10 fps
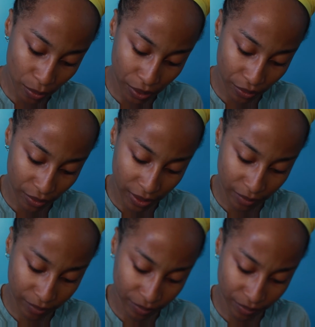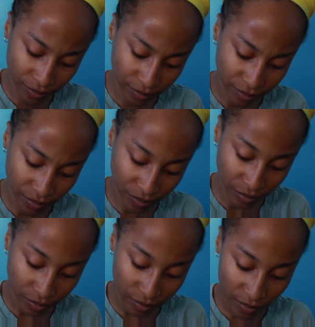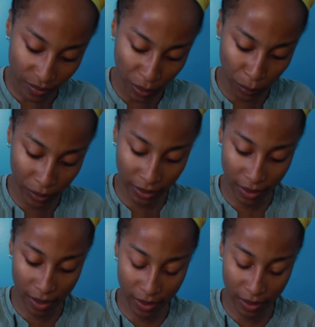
watery with the